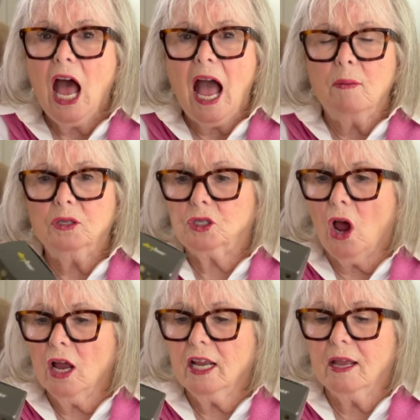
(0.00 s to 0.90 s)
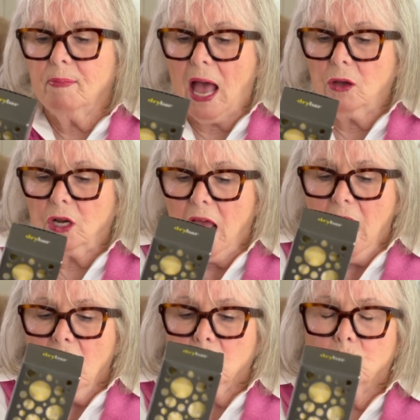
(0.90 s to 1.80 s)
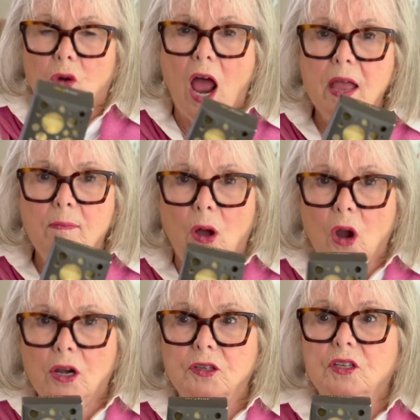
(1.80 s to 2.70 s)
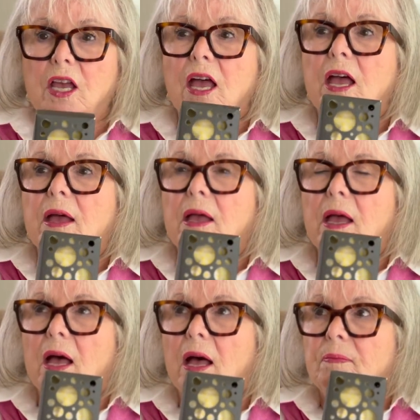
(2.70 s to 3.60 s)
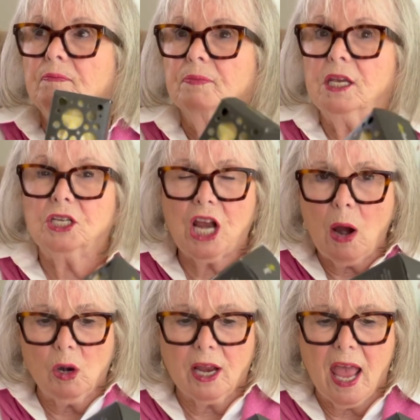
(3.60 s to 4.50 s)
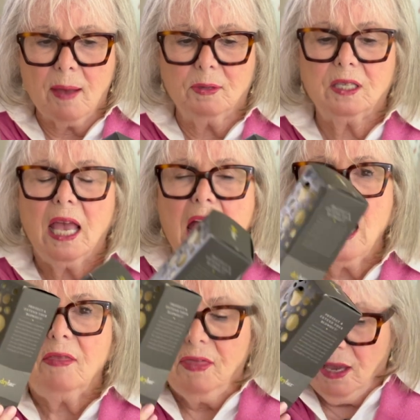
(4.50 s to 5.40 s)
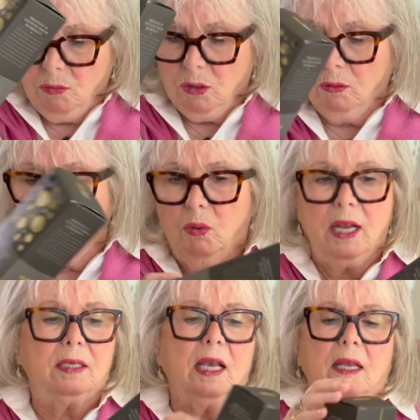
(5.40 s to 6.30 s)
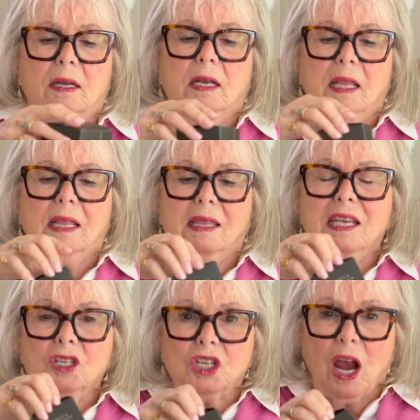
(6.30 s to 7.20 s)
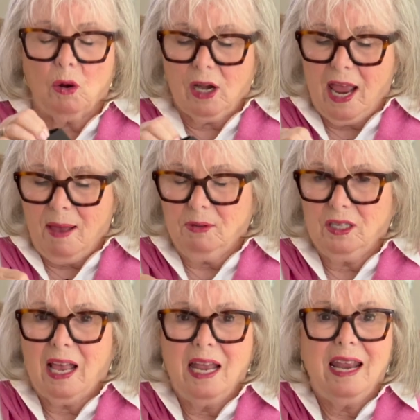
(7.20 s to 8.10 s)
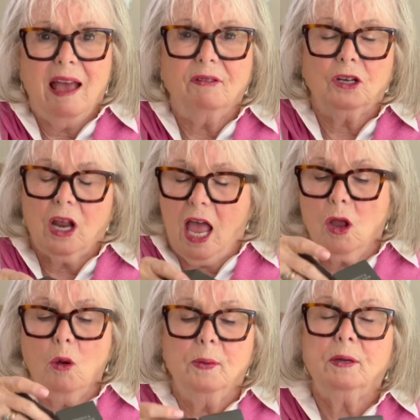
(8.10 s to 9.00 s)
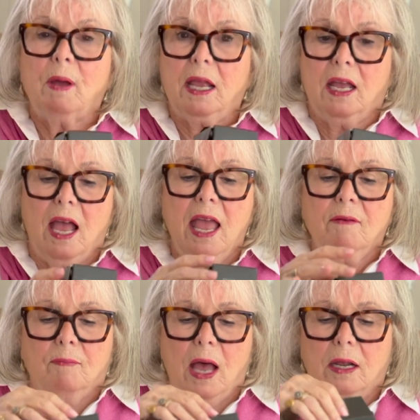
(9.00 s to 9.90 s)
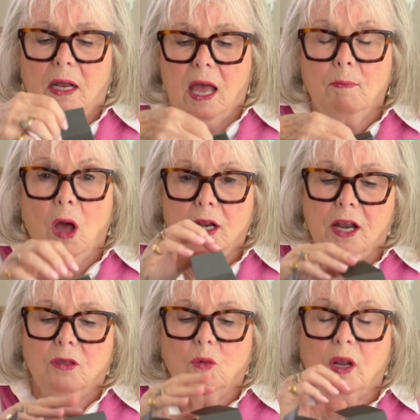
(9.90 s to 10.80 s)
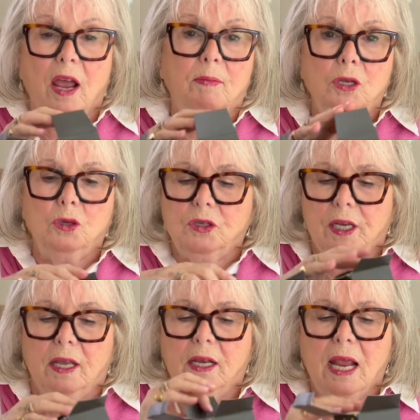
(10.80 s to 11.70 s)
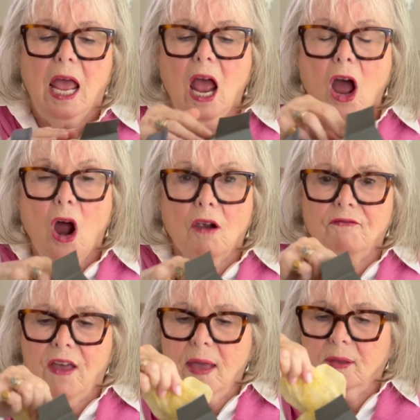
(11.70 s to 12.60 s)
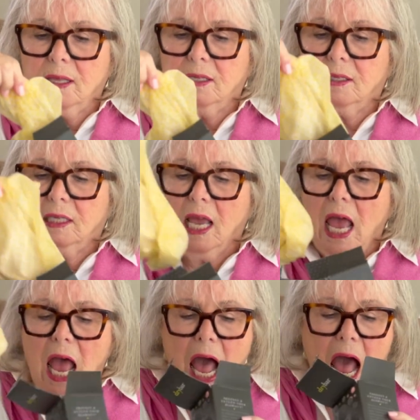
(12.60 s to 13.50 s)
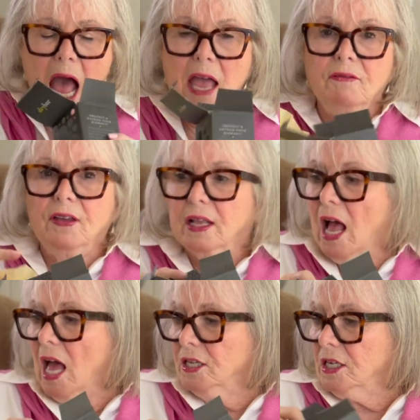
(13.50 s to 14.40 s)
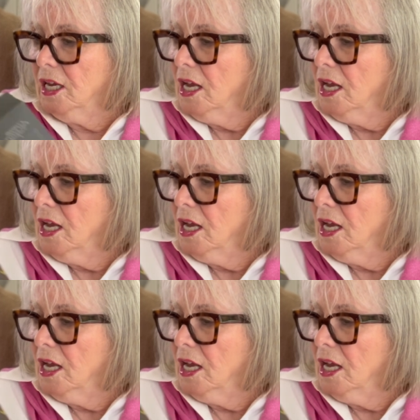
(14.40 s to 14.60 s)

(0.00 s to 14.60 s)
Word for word: I was talking about Drybar's um, shower caps. Well, wait a second. These shower caps, I haven't, I opened my, I have bought, I bought another one, I've been using it, are fabulous. I've got